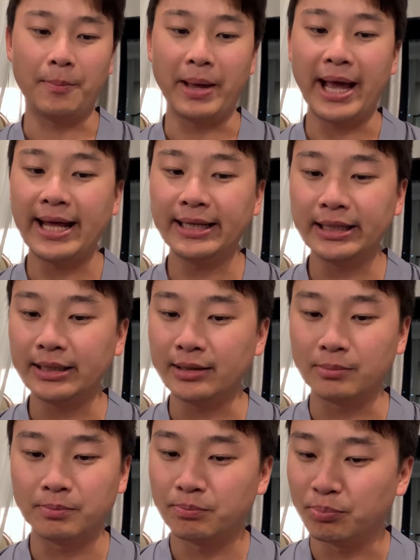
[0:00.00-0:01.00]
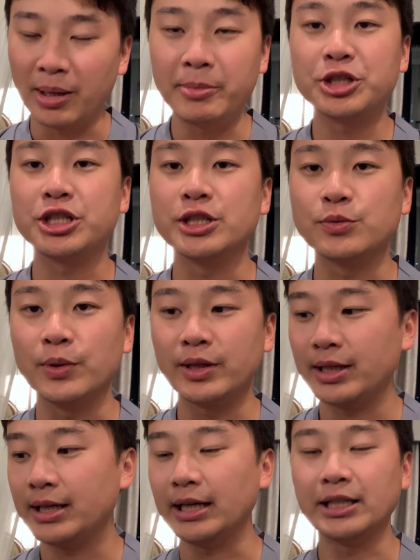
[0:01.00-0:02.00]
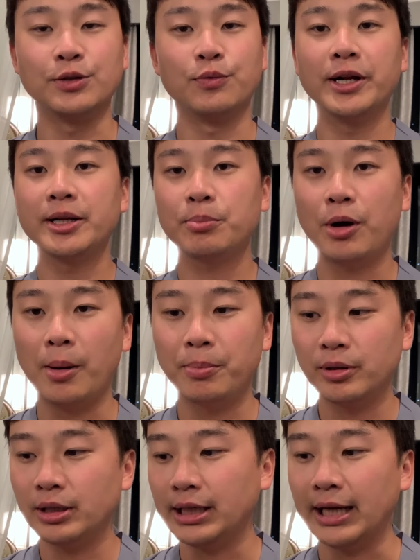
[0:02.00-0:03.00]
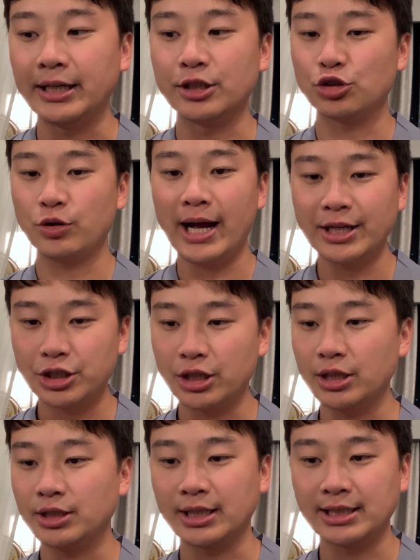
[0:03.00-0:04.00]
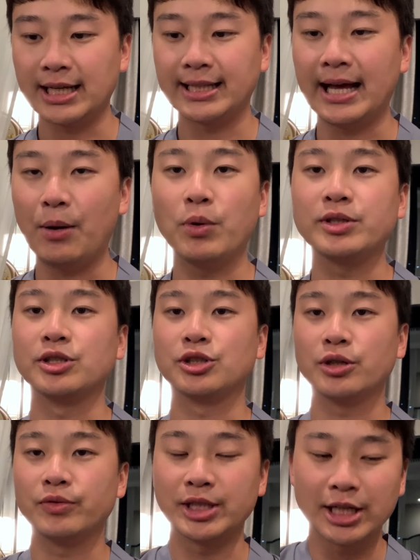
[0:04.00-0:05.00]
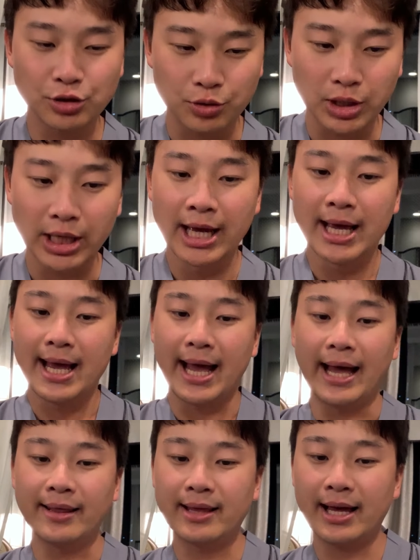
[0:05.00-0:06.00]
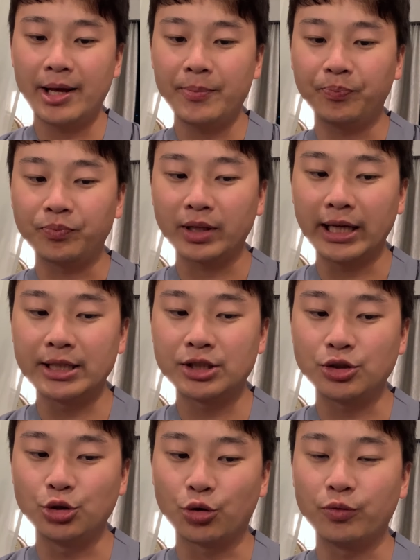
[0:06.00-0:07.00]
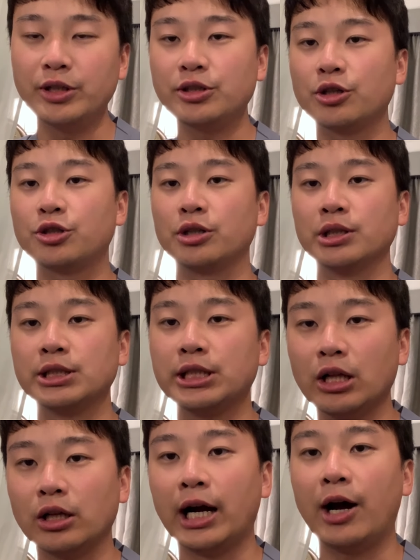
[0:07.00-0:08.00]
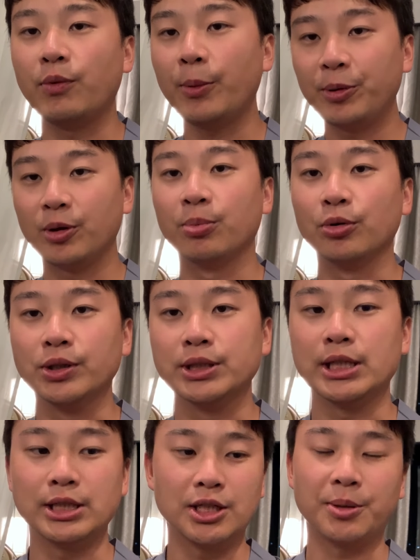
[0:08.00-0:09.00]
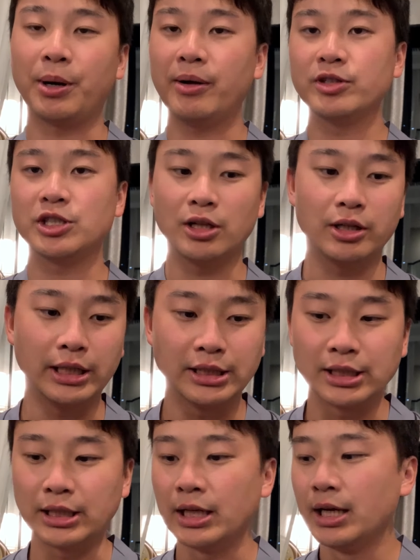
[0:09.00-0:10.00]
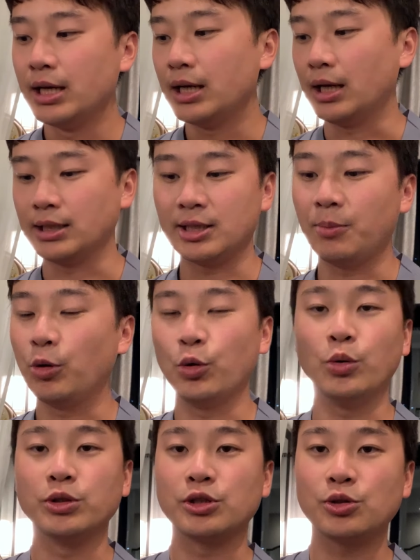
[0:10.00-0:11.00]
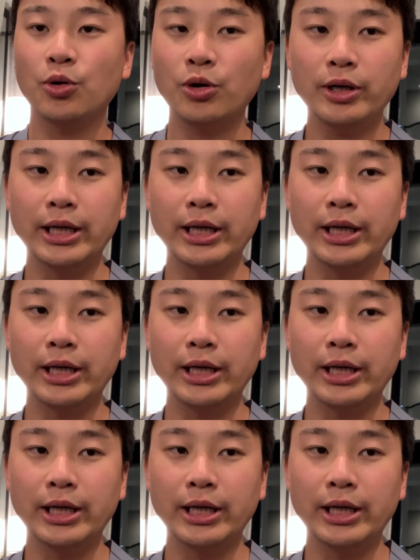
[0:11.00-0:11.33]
Any blemishes with it? Is it running properly? Any scratches? Things like that. What's the service history? And then it's your research on the seller. How reputable is it? Is it a private seller? Is it someone who owns a store?